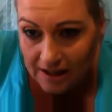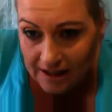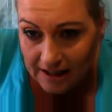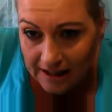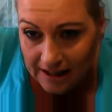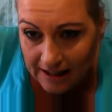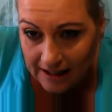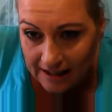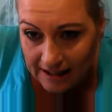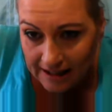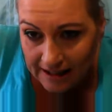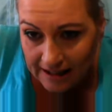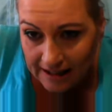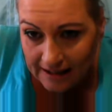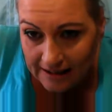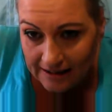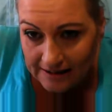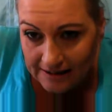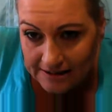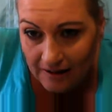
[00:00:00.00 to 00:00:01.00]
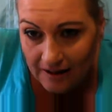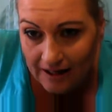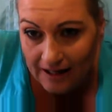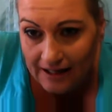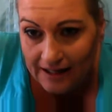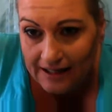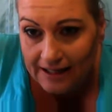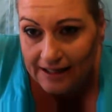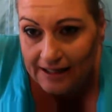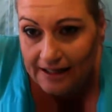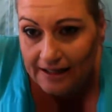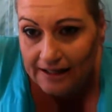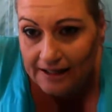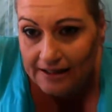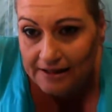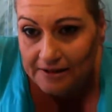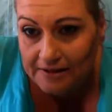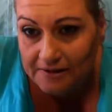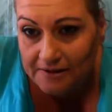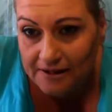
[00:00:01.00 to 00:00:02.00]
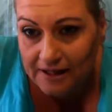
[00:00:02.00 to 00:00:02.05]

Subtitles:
And so I can do that.